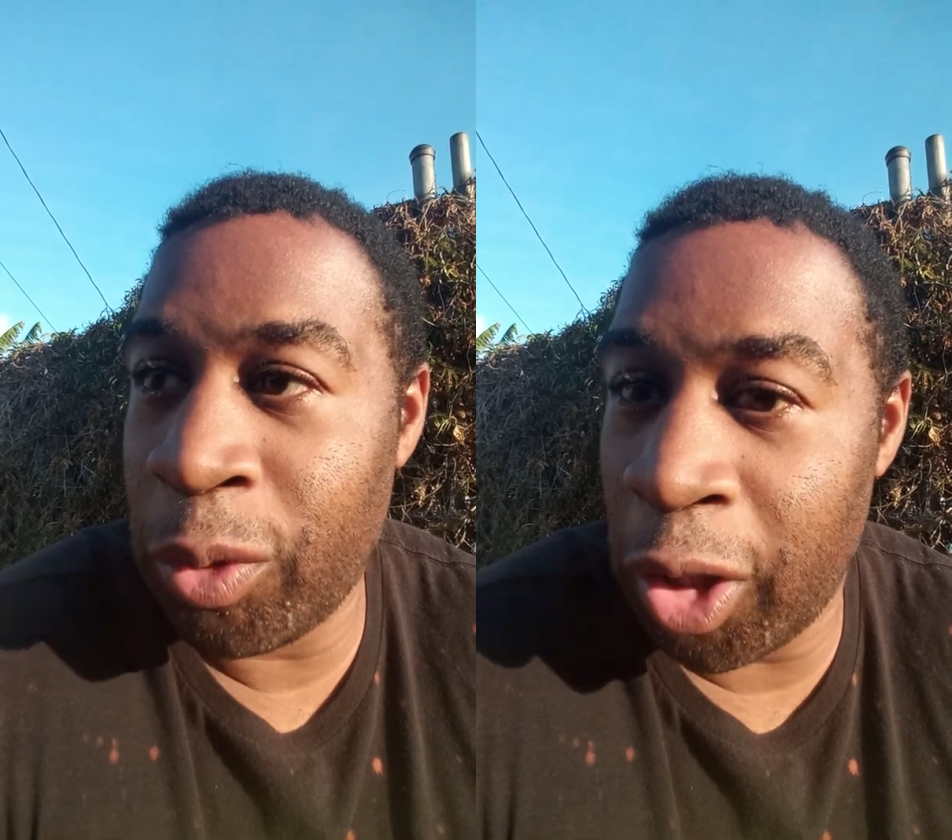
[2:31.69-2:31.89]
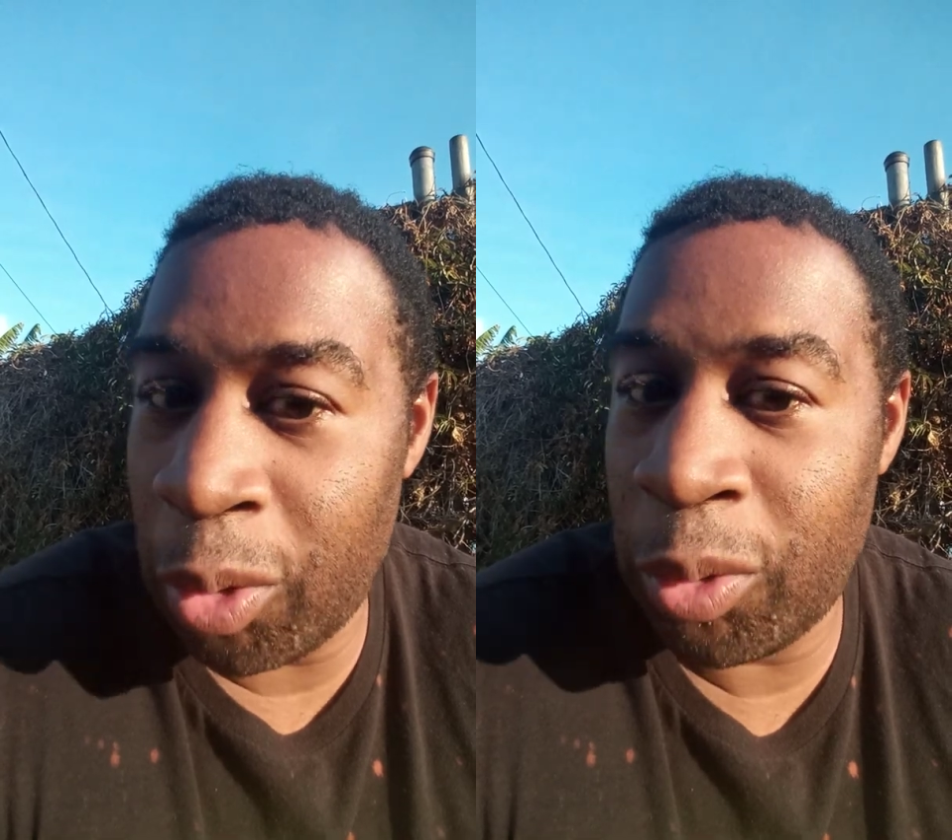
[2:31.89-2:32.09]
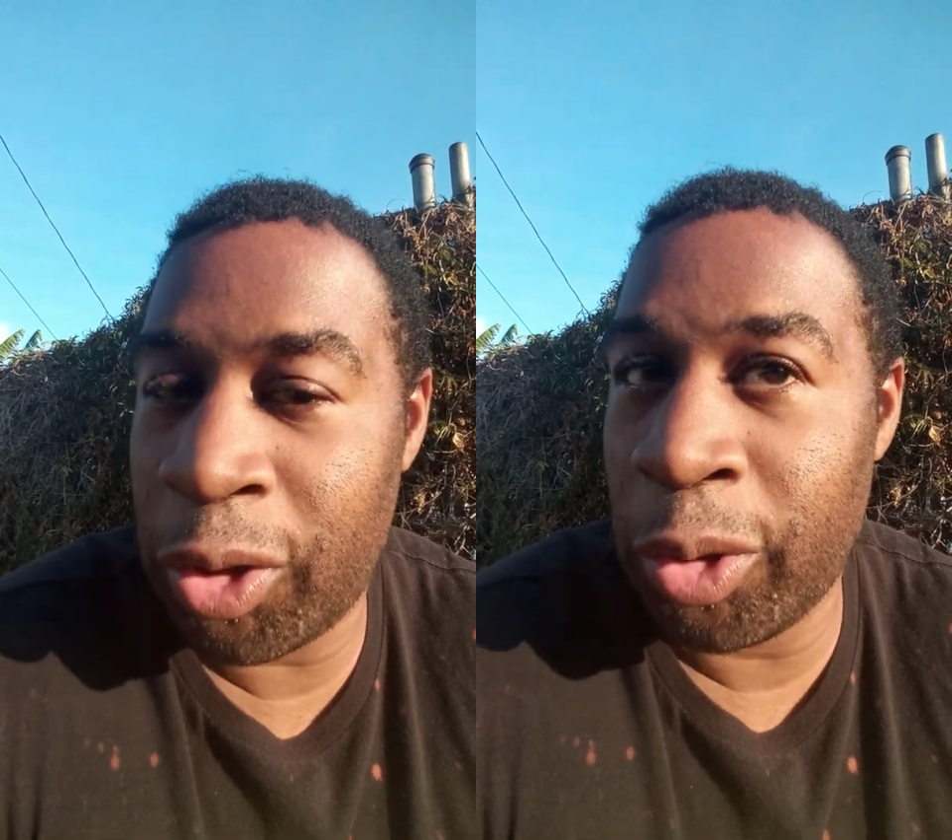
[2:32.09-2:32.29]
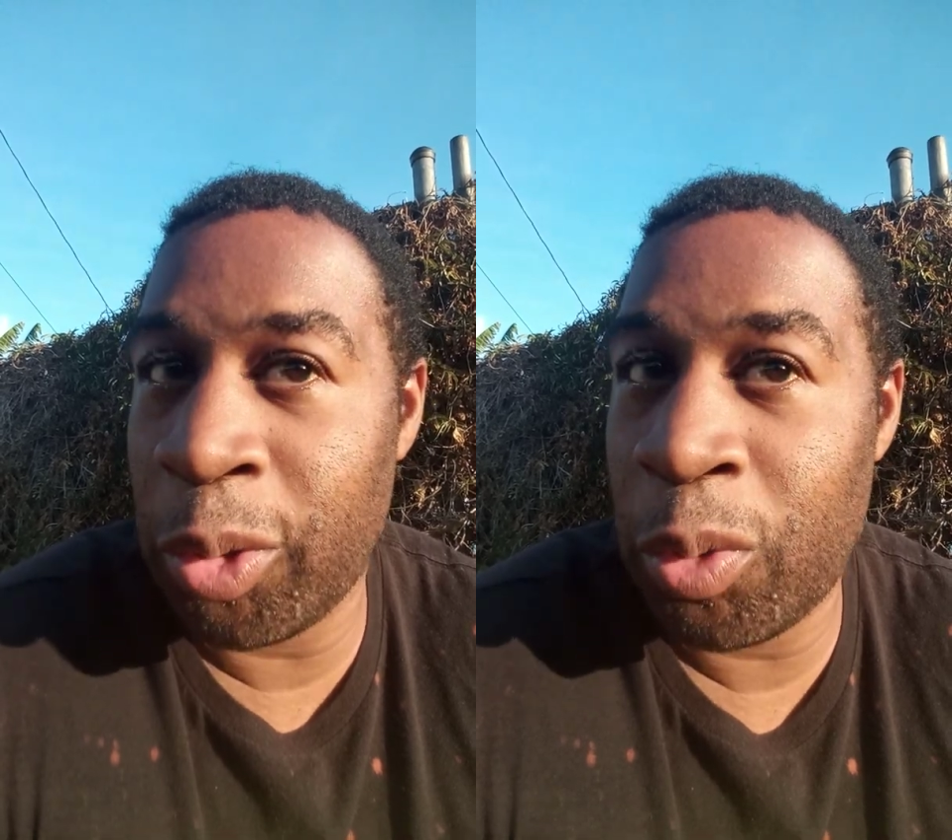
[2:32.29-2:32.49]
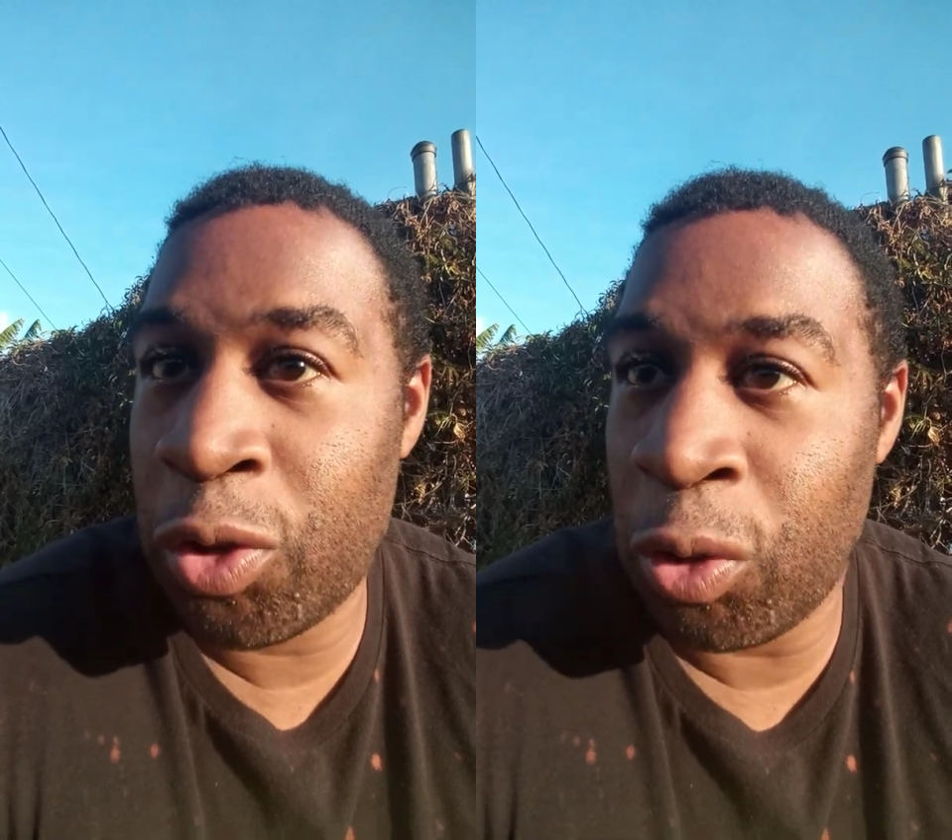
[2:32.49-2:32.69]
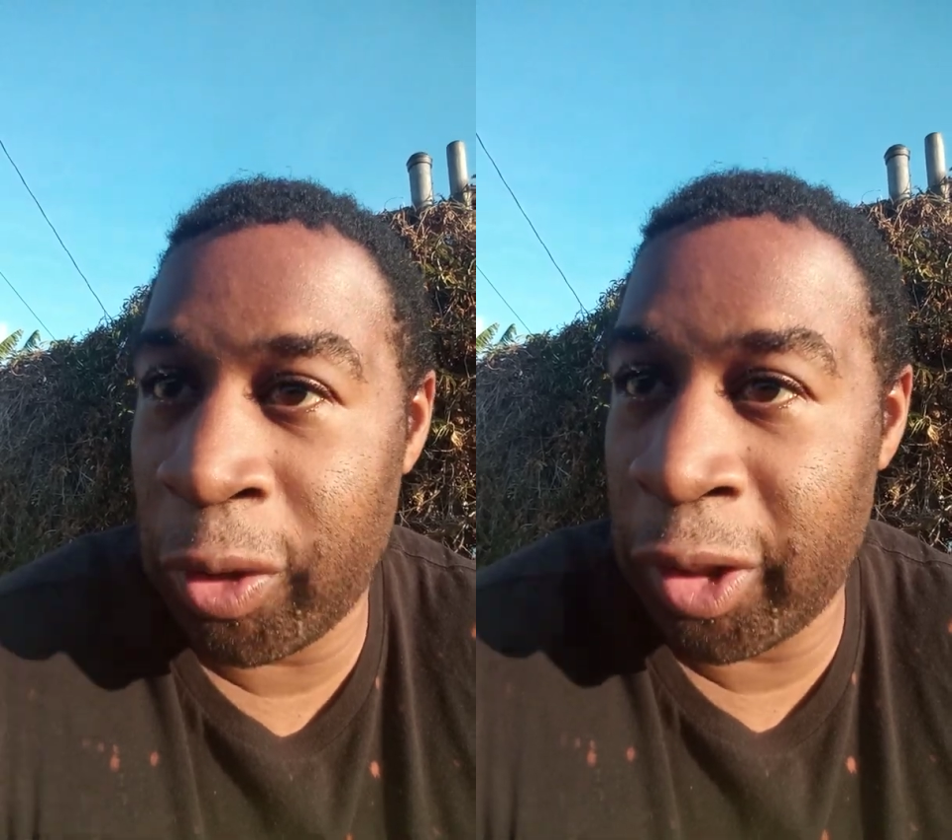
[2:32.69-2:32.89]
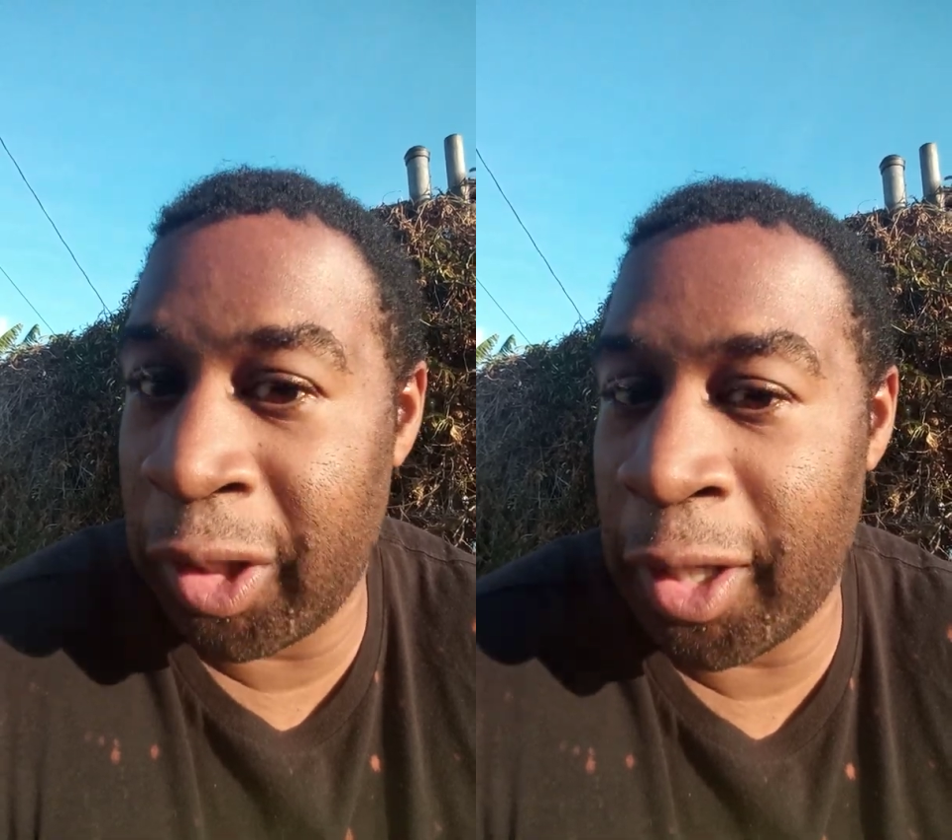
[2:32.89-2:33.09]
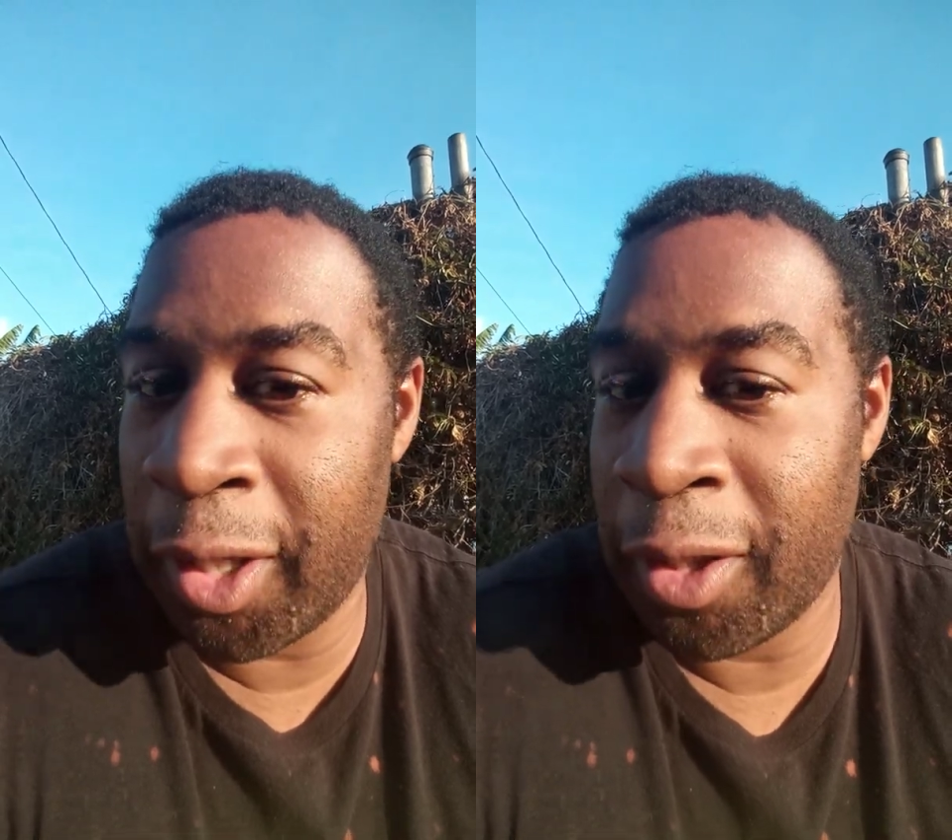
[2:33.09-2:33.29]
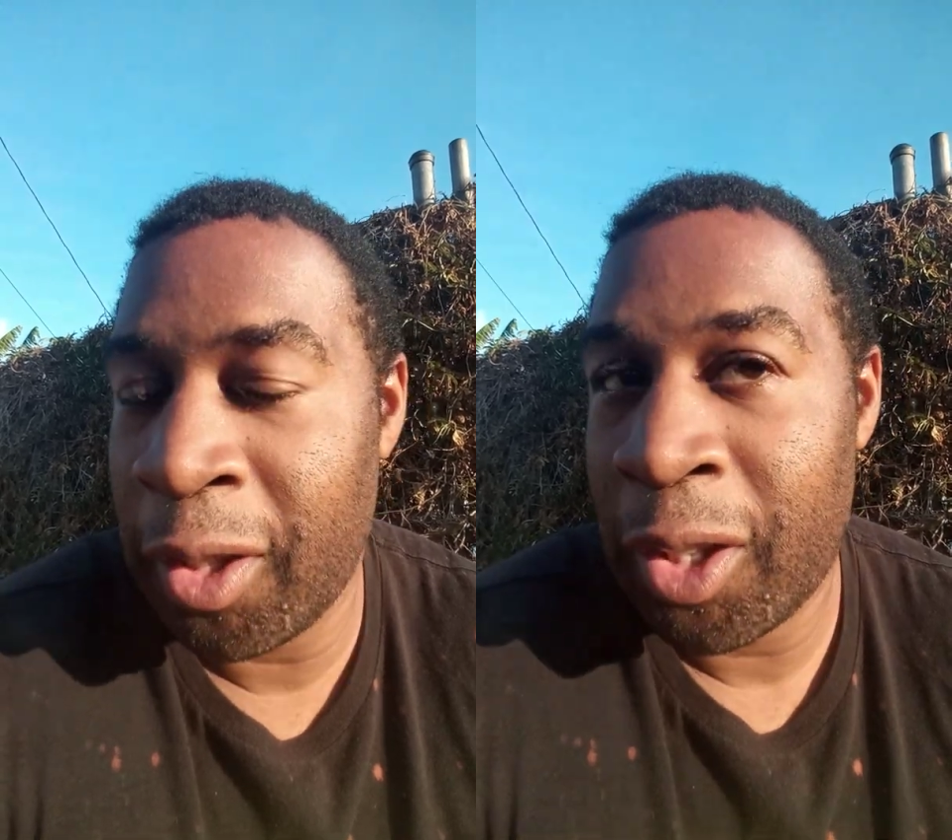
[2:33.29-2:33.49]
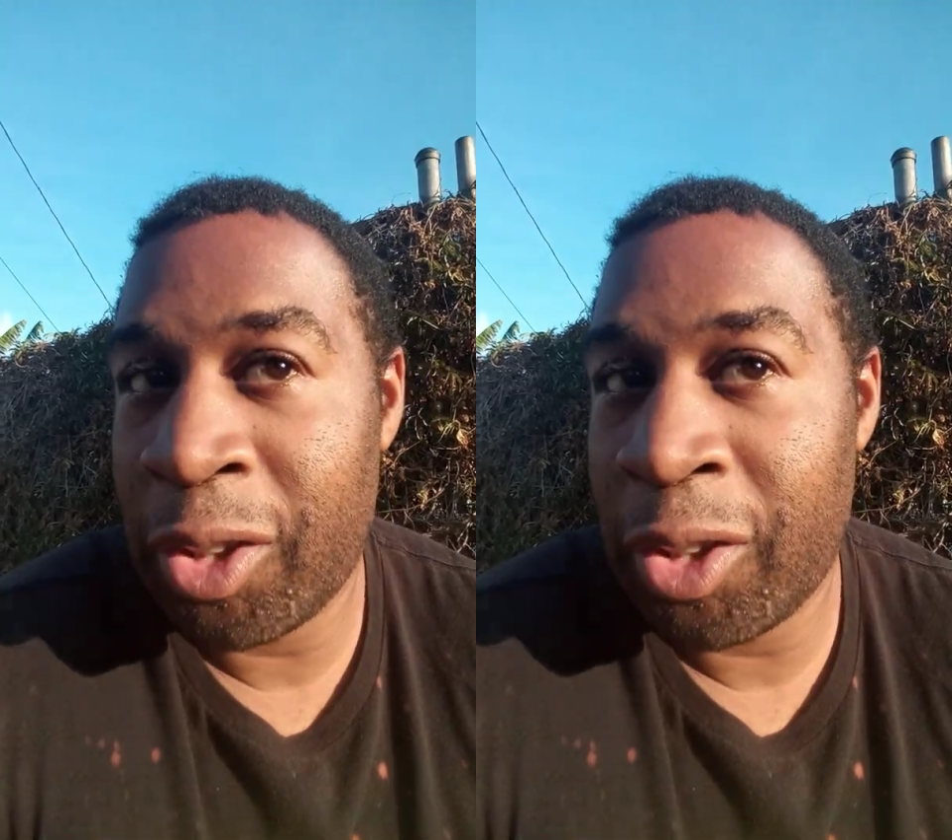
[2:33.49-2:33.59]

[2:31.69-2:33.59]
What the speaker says: Goku, Krillin,